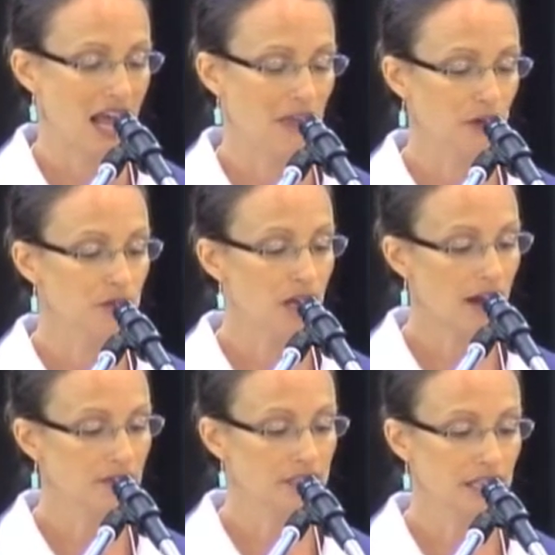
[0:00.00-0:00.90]
And those
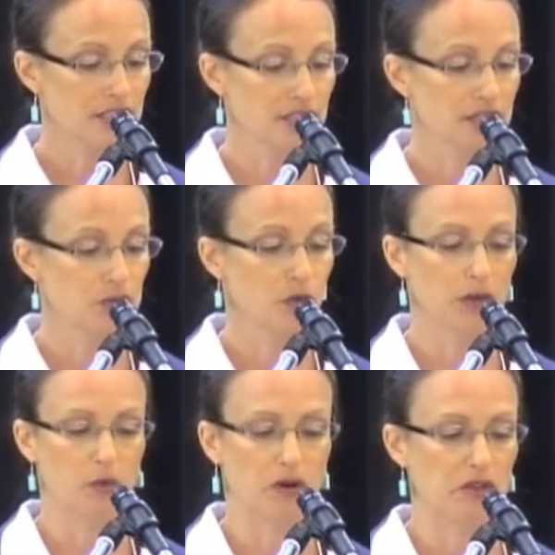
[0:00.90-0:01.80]
conversations will
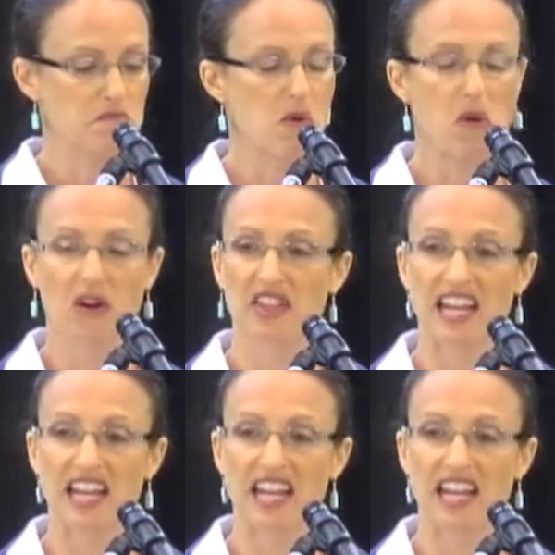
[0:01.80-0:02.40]
be worth more